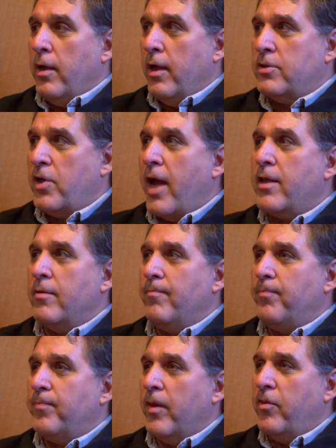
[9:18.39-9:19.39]
It's like,
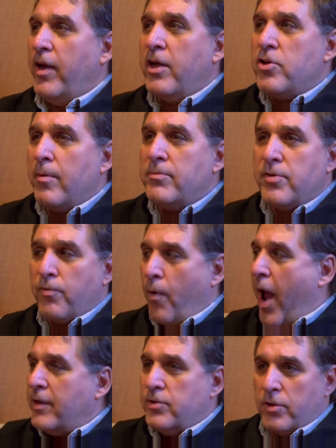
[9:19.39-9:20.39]
think in terms of
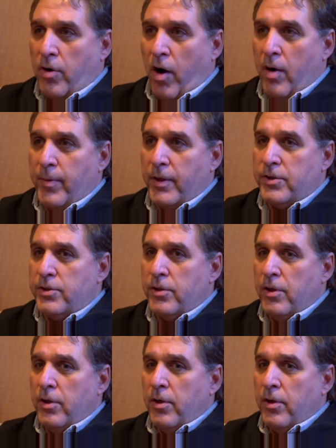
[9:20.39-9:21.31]
rats and garbage.